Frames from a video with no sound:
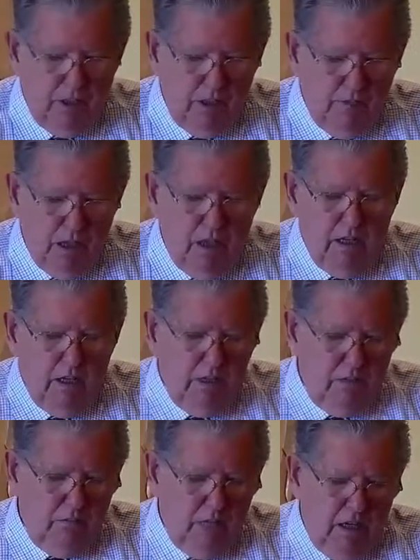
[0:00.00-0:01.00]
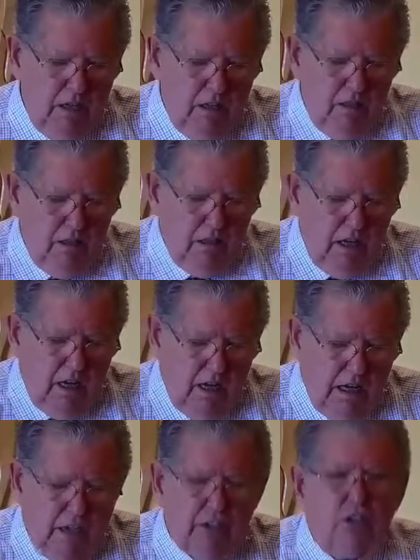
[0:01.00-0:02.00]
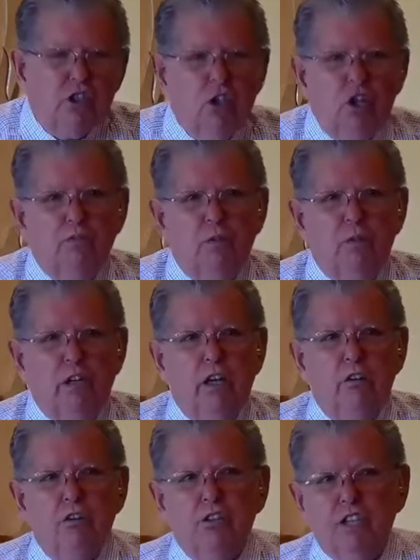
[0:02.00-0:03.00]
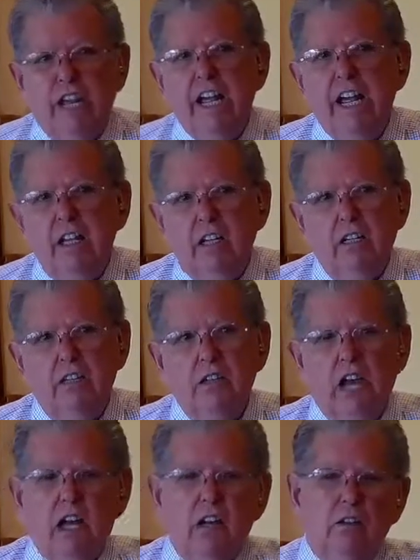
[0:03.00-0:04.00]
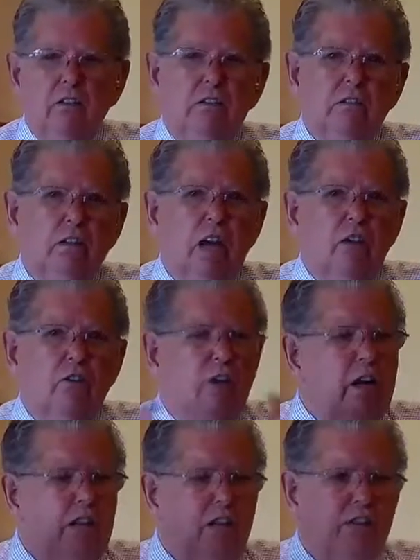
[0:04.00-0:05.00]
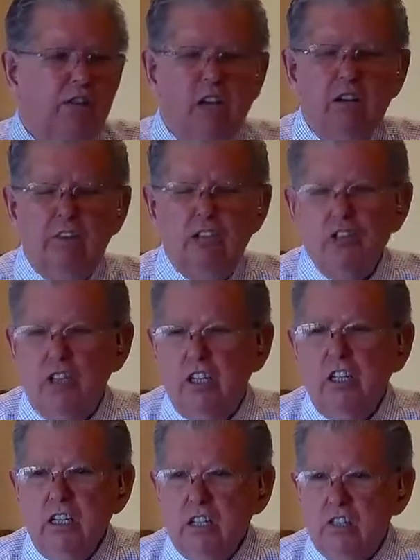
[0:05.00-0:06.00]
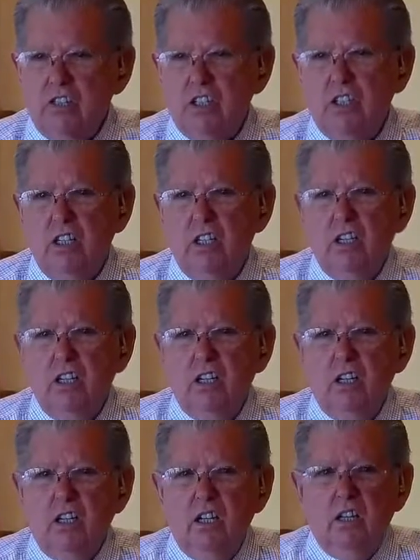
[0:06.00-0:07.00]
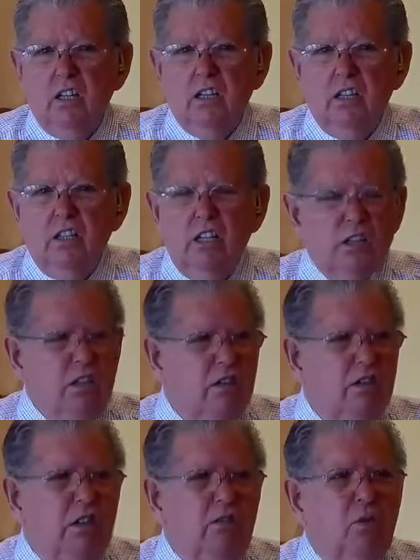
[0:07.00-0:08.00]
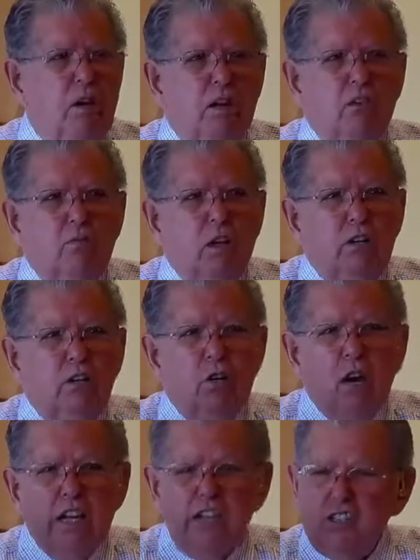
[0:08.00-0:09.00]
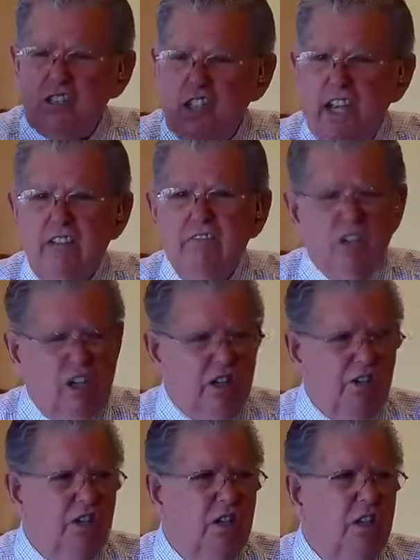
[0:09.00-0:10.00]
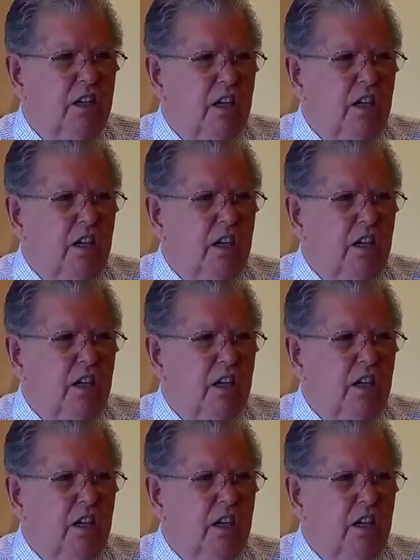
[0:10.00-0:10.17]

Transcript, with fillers: but my, I, I just hope that we understand how, how great this salvation is. That, that when, when Christ saved us,